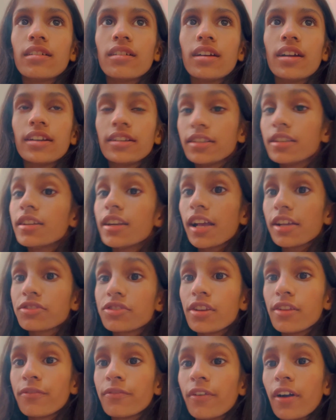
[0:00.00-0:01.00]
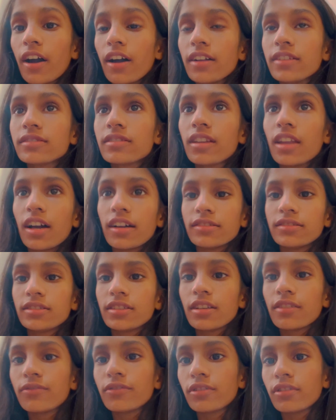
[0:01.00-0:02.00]
I did actually fast last
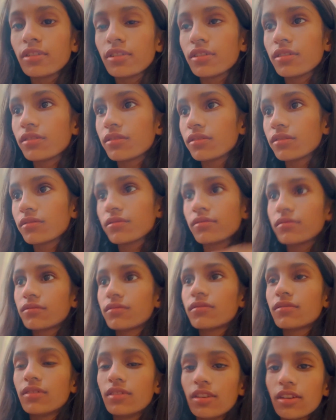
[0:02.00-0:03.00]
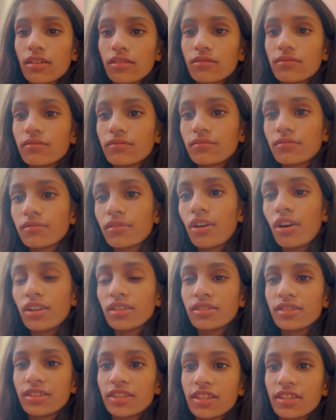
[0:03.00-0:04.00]
year for like all
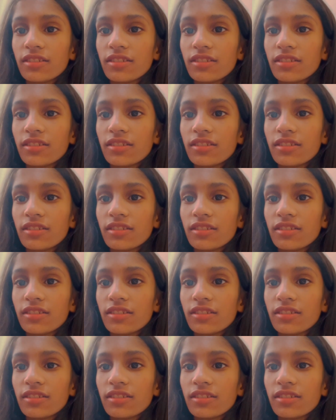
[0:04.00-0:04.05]
30